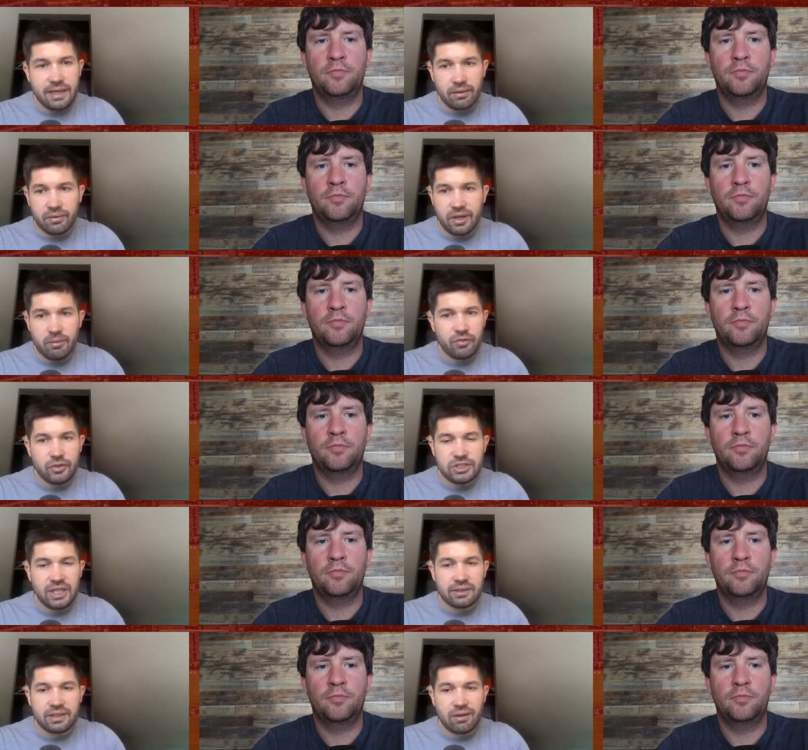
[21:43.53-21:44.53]
Speaker 1: lead on them, if
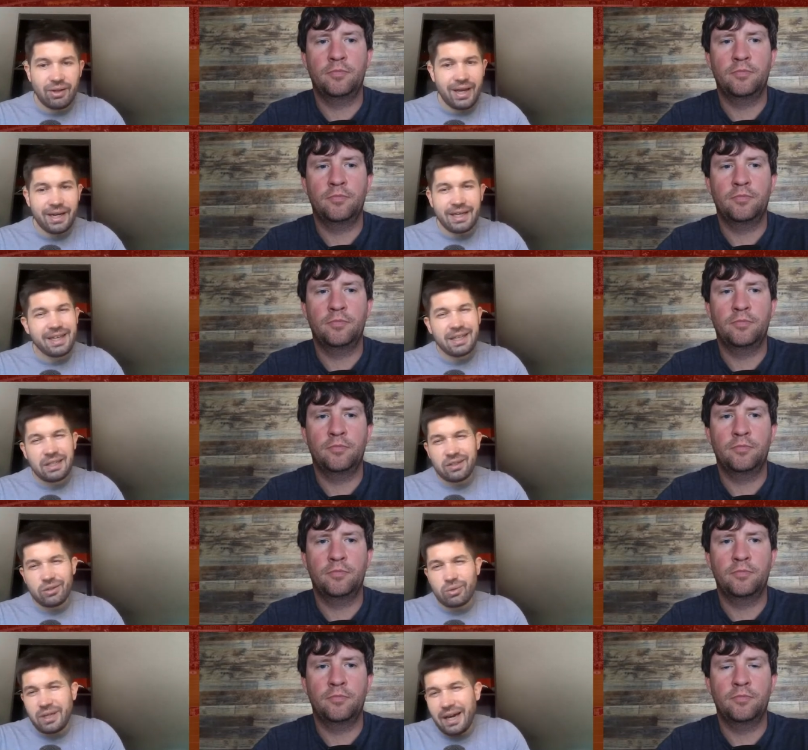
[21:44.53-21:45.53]
you're South Carolina,
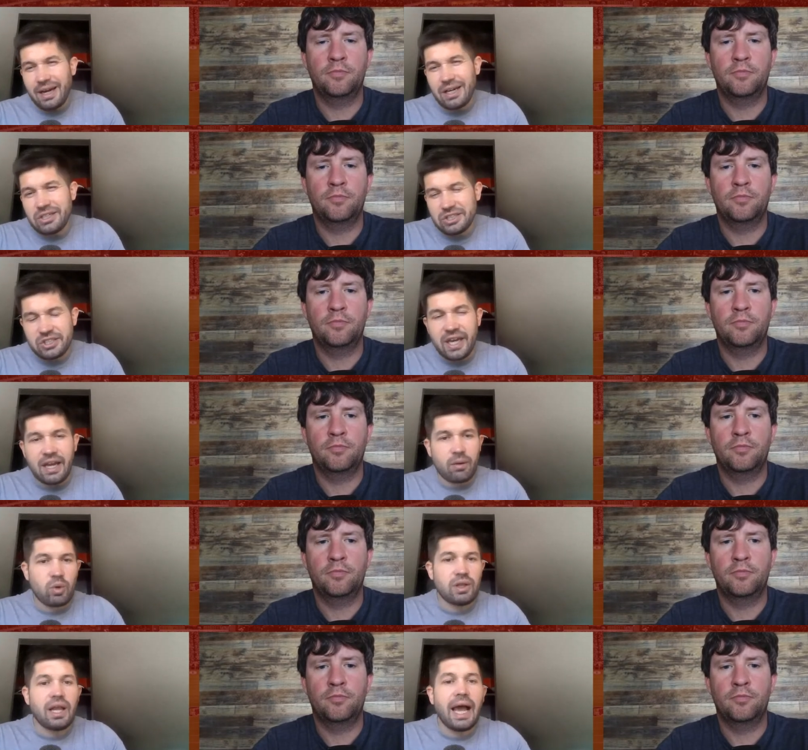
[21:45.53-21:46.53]
you kind of just
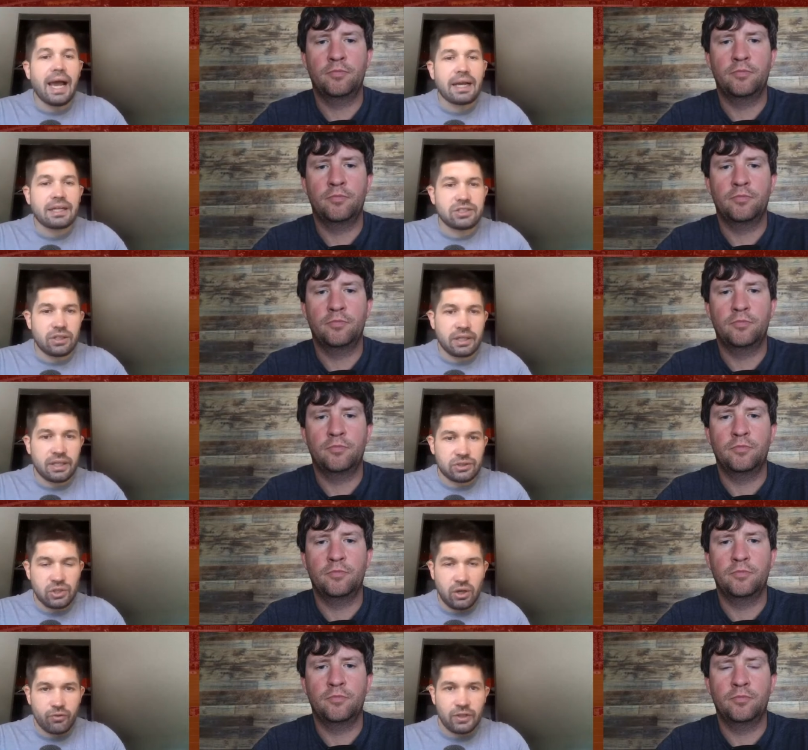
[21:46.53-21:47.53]
can't relax
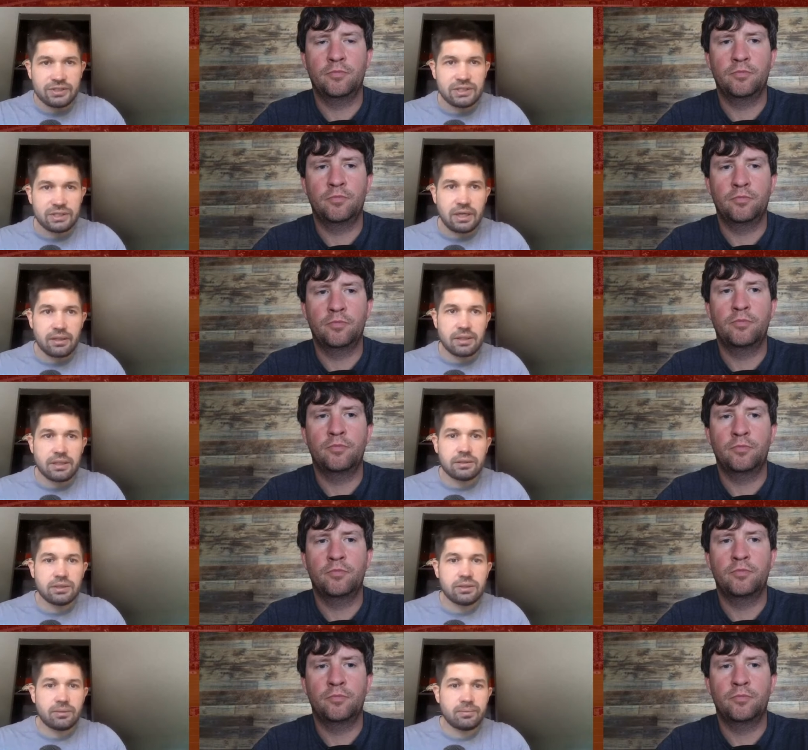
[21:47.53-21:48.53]
against offenses like
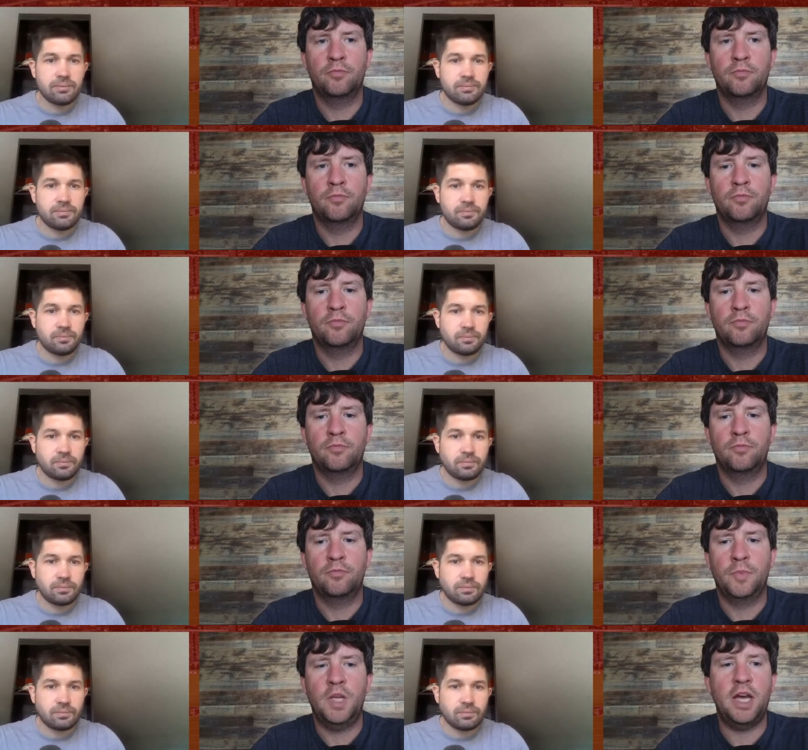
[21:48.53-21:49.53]
this.
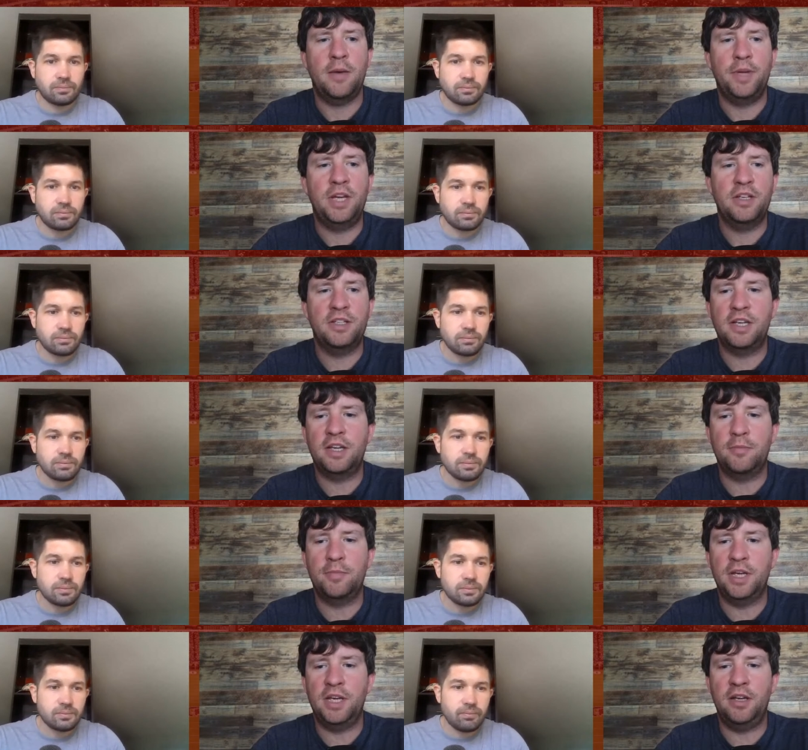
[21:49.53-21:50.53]
Speaker 2: Yeah, because it can
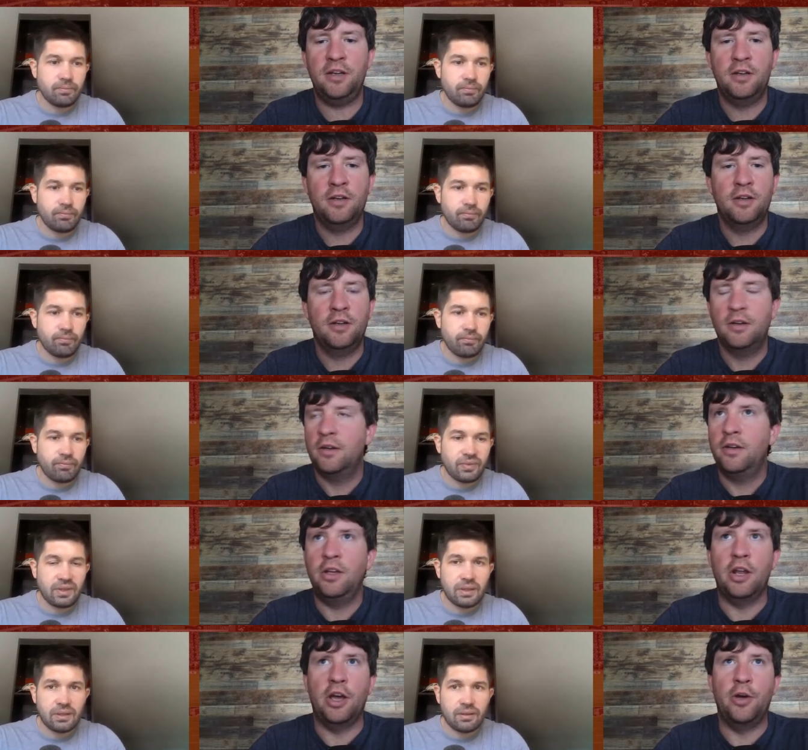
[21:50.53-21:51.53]
be,
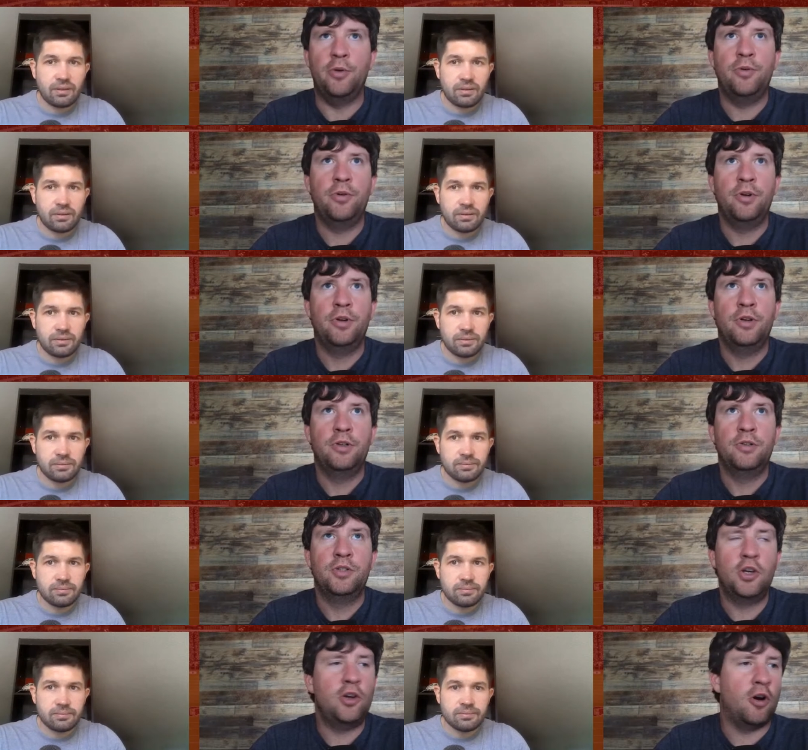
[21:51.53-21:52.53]
you know,
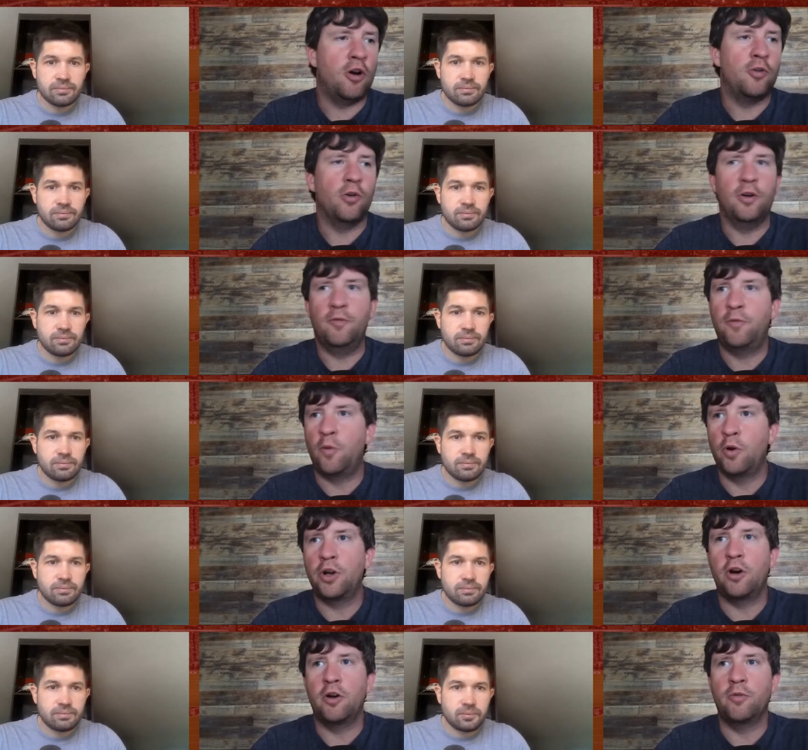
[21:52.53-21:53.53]
two yard run, four
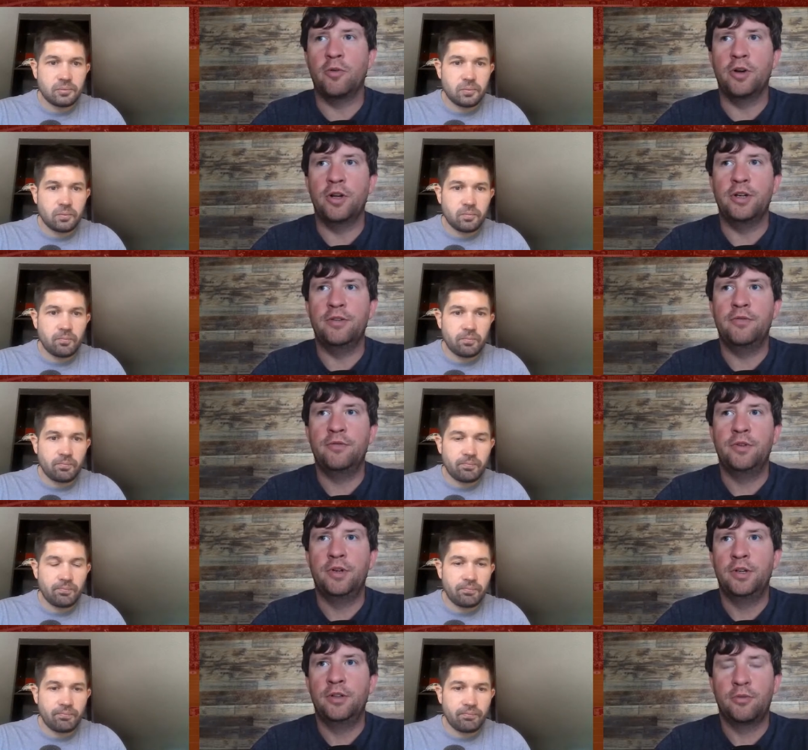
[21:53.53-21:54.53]
yard run,
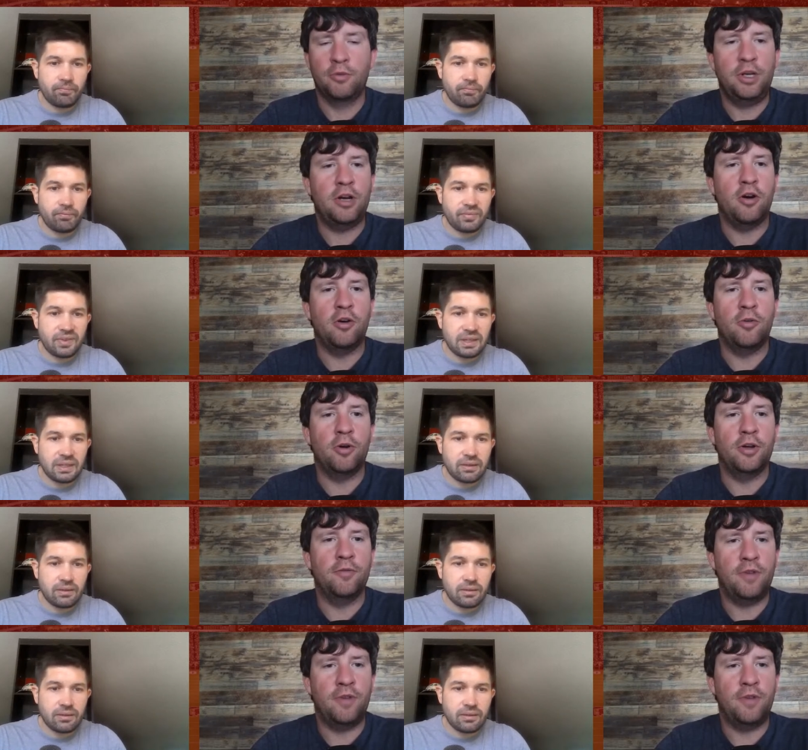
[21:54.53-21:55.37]
three yard run,